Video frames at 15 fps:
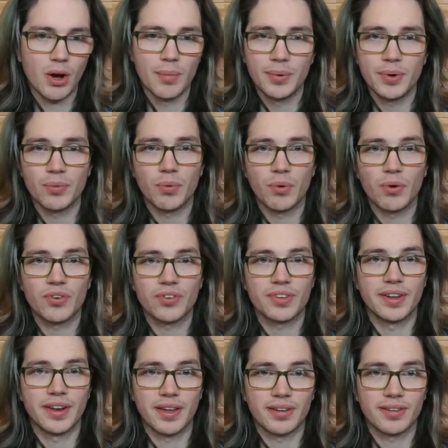omnivores
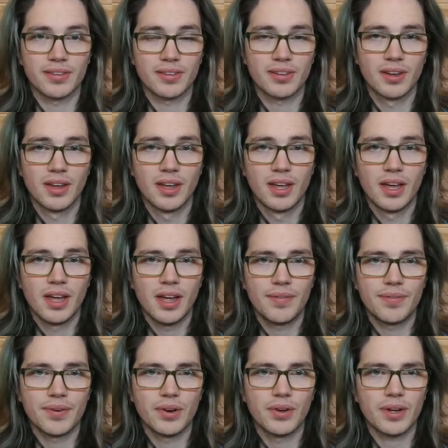than us.
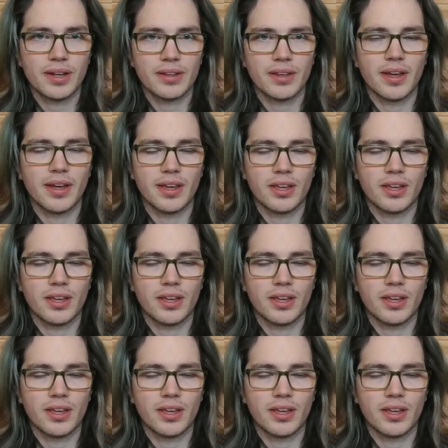If you look at